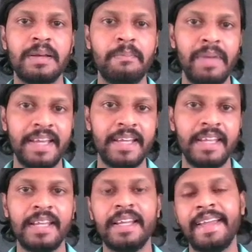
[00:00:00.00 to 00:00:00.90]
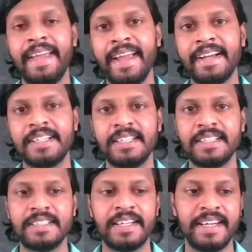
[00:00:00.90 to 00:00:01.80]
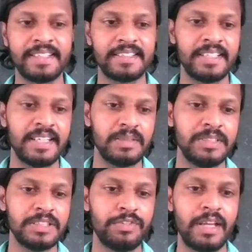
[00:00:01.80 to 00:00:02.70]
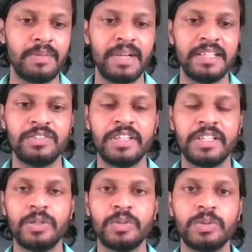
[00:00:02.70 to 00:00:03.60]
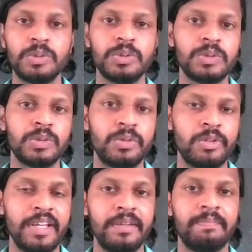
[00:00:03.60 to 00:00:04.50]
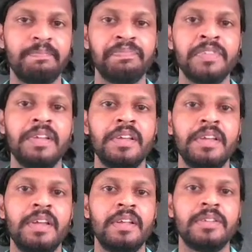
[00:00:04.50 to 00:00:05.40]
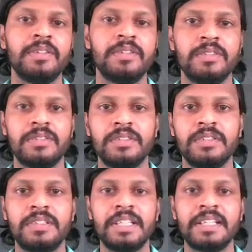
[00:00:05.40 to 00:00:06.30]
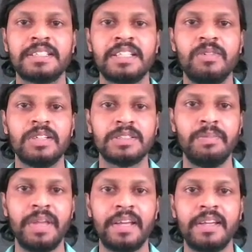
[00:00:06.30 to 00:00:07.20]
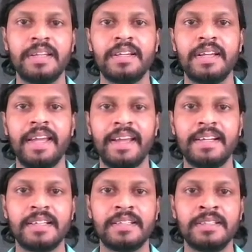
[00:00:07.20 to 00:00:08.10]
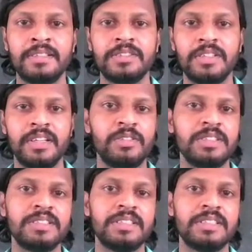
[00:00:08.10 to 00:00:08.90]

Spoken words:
baking cake in the hearth. Hearth means fireplace where you do cooking. So there she was baking cake. So he was